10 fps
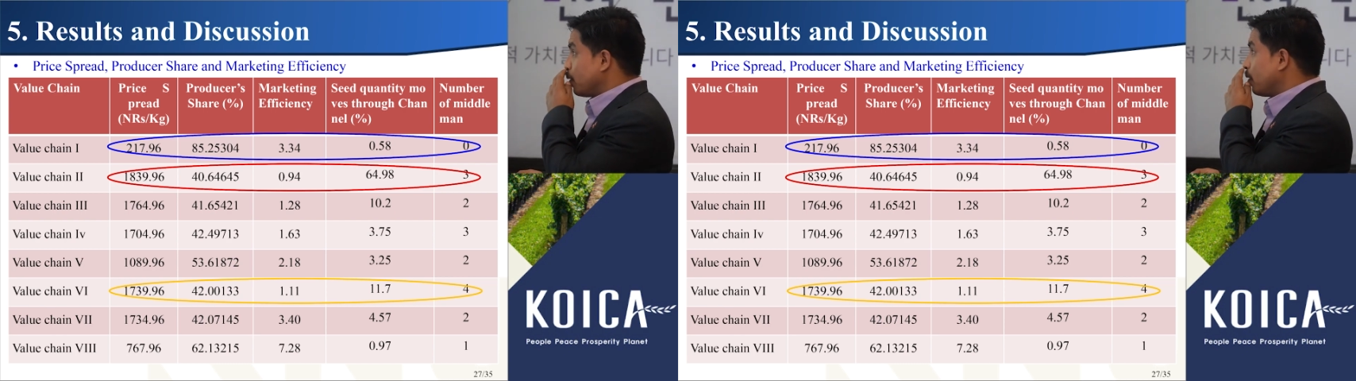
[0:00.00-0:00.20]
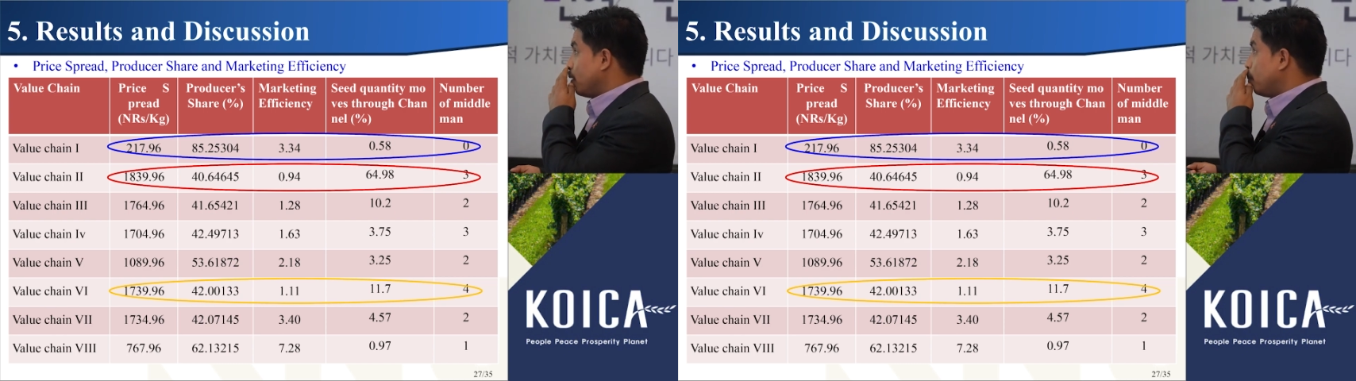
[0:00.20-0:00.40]

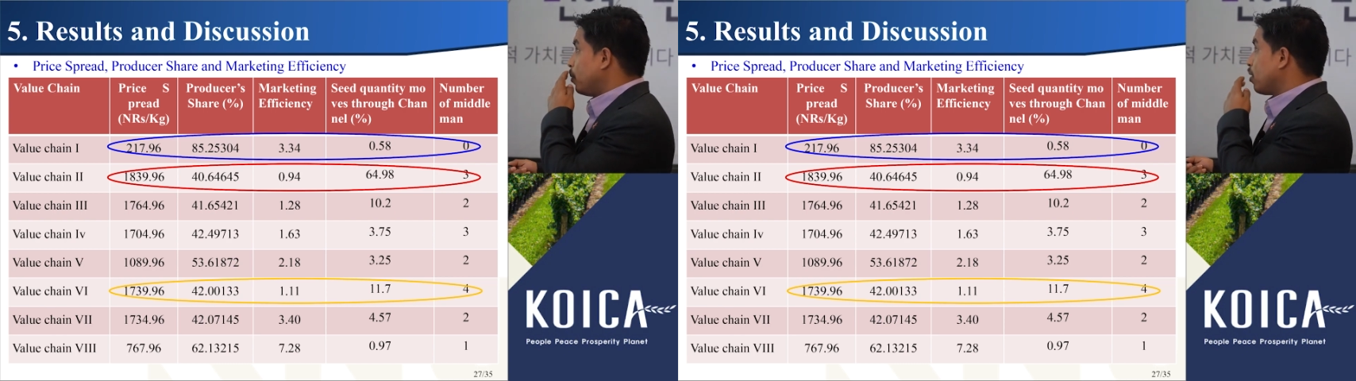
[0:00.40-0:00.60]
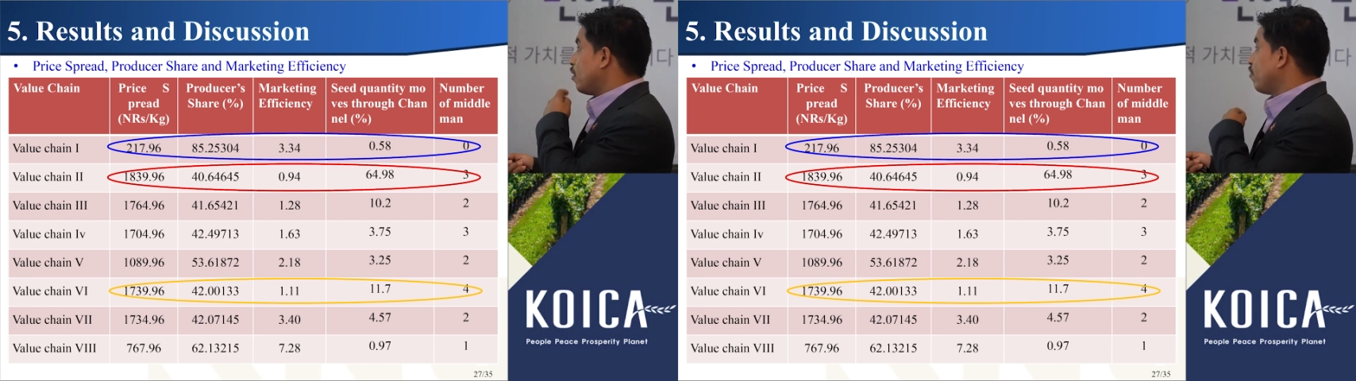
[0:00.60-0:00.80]

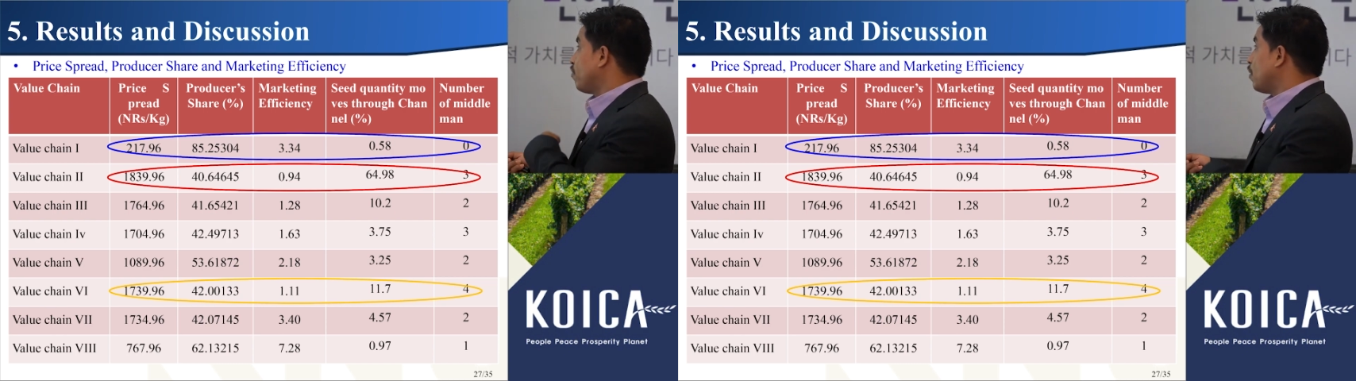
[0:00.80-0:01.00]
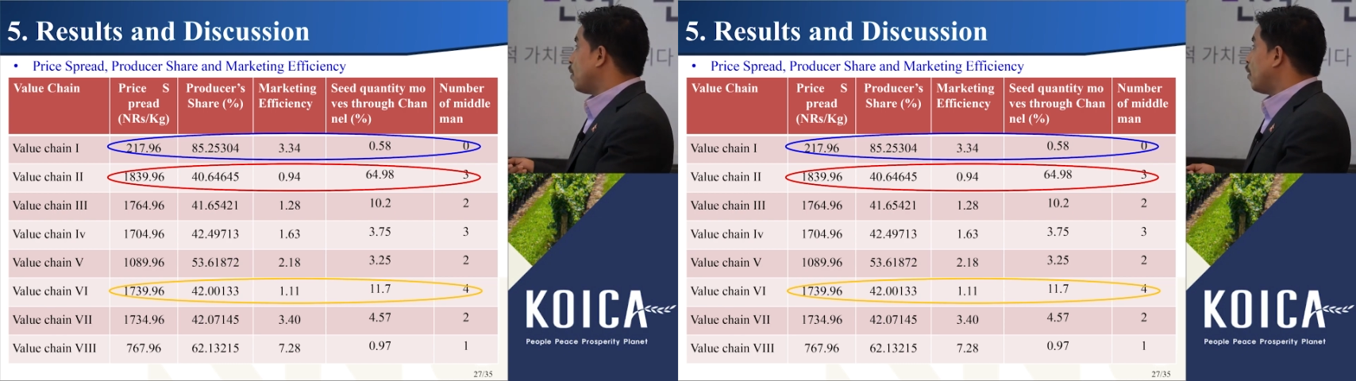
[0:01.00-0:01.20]
number of
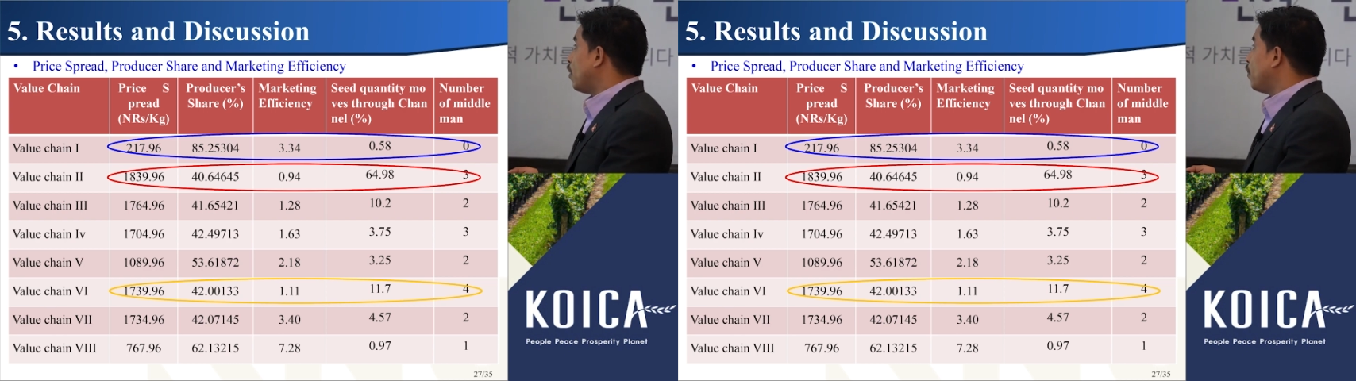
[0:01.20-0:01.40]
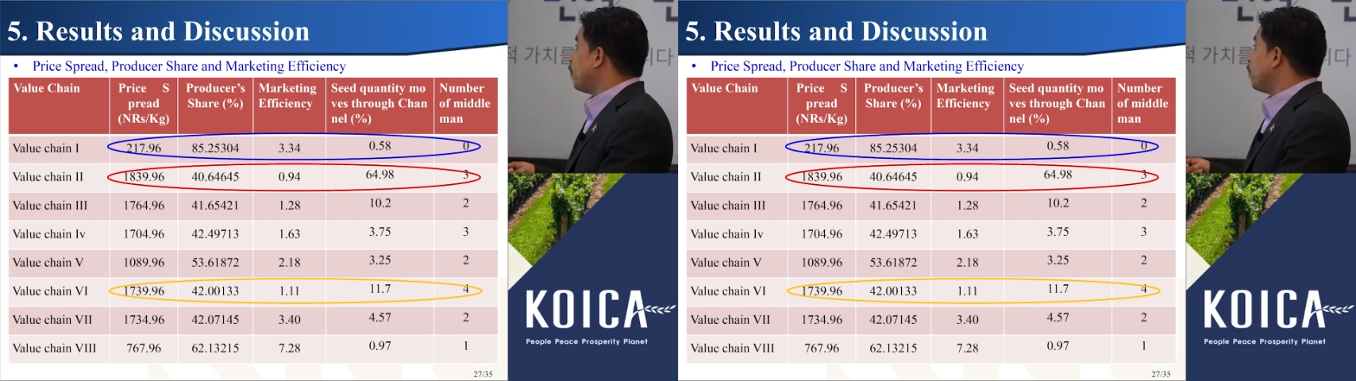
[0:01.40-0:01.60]

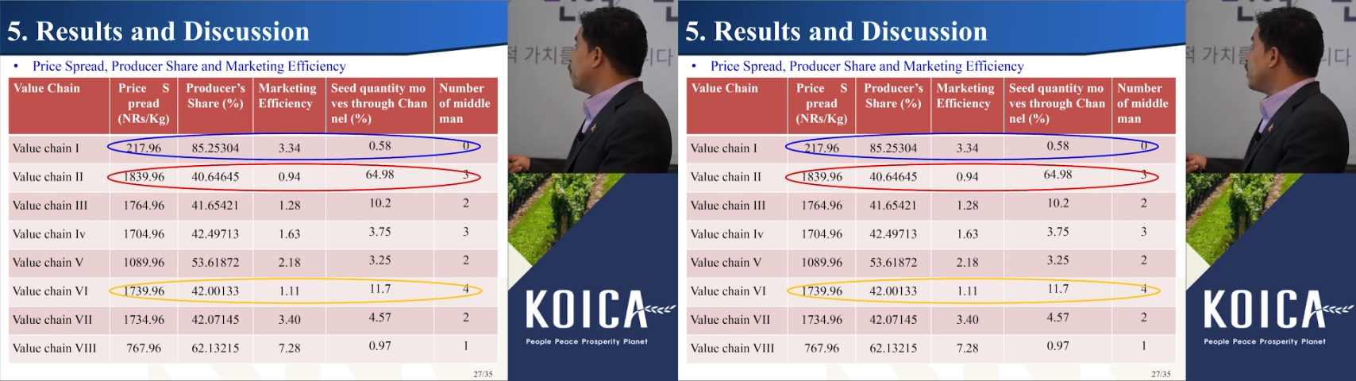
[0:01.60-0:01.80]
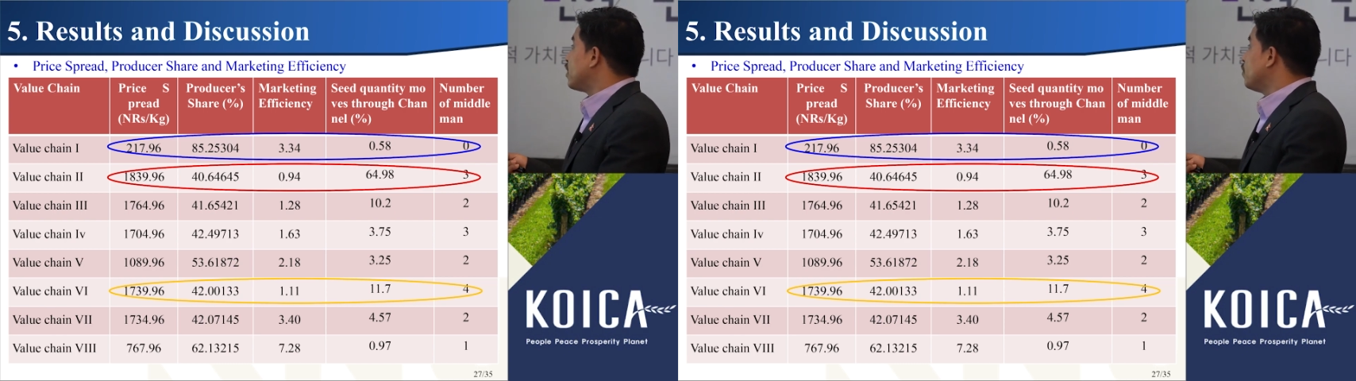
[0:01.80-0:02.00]

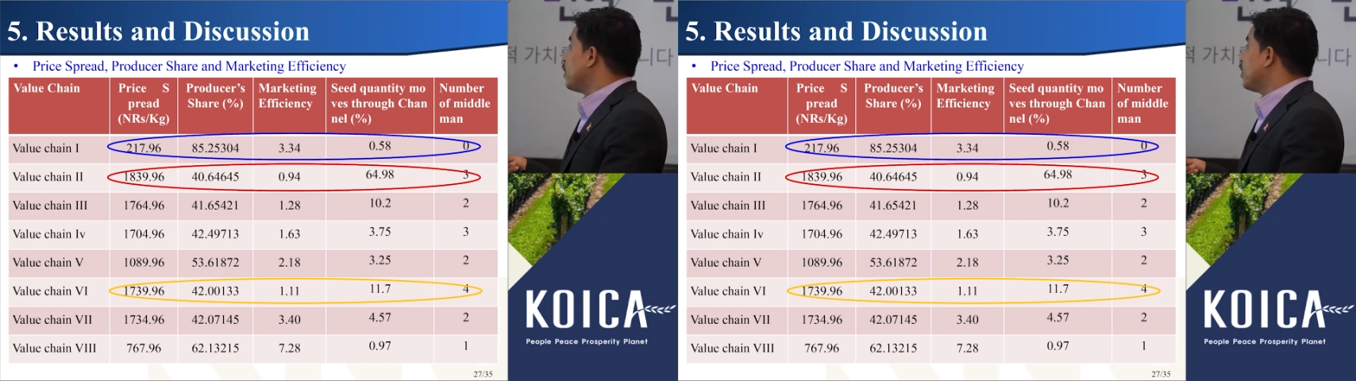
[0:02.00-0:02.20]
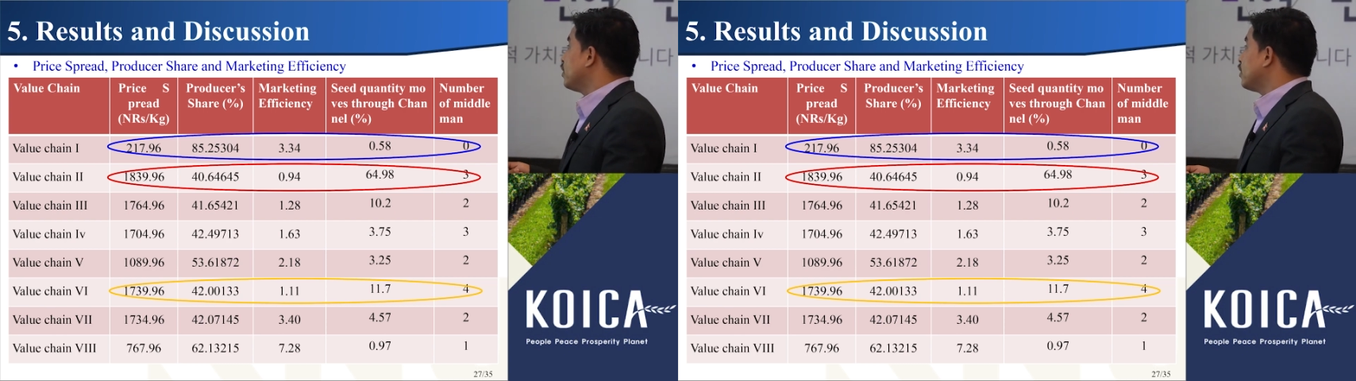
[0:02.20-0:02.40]

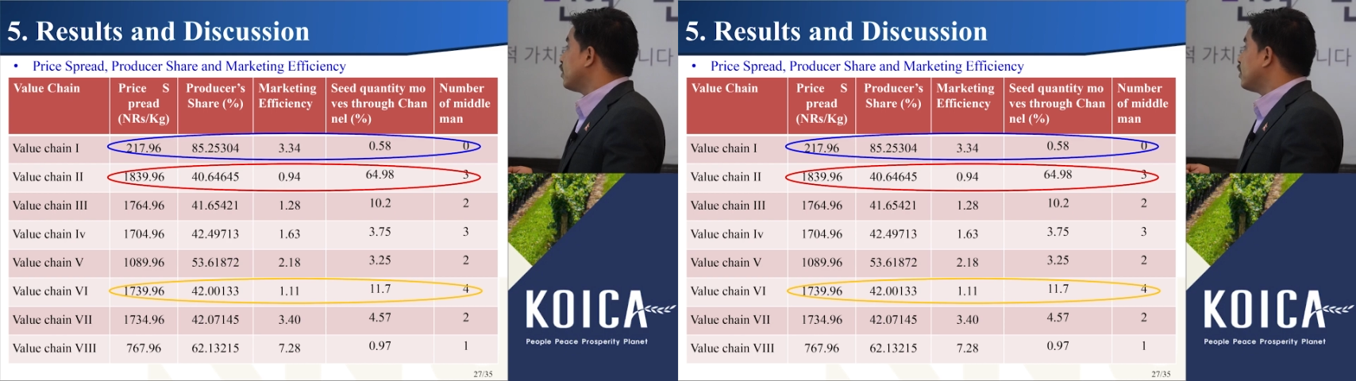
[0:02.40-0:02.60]
middlemen